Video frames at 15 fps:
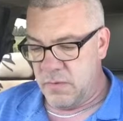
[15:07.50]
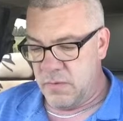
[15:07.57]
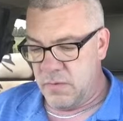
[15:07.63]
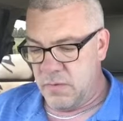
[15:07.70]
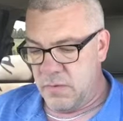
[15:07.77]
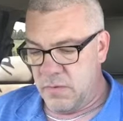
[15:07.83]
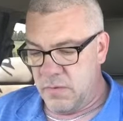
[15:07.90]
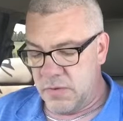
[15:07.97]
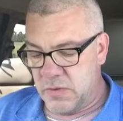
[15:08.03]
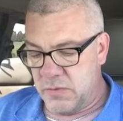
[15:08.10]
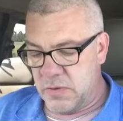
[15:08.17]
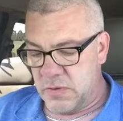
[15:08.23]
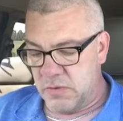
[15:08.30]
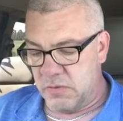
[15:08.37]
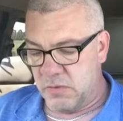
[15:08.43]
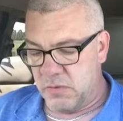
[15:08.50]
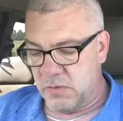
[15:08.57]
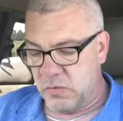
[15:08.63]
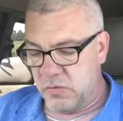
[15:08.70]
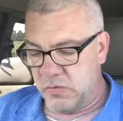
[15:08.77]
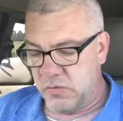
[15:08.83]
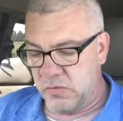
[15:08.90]
I'm going to come down
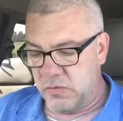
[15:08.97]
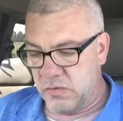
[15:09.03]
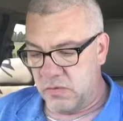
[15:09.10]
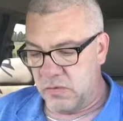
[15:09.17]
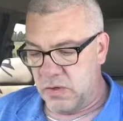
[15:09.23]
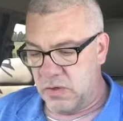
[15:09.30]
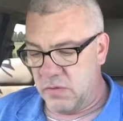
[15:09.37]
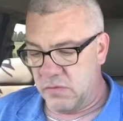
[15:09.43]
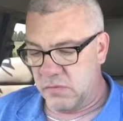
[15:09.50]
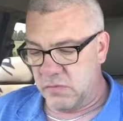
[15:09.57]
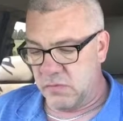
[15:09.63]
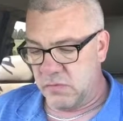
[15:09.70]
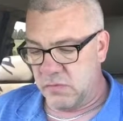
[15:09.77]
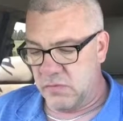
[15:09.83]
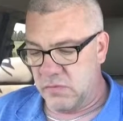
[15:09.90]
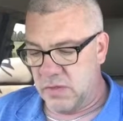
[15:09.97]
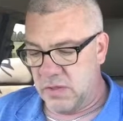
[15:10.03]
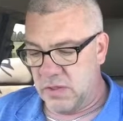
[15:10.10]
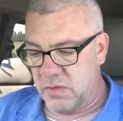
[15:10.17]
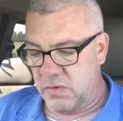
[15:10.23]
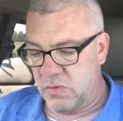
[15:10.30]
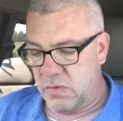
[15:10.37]
closer to the ground so we avoid
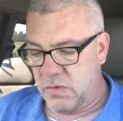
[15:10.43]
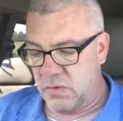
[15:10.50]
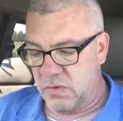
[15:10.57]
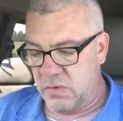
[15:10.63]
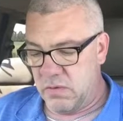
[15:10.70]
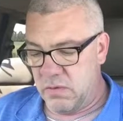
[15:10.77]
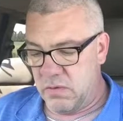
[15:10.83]
that wind.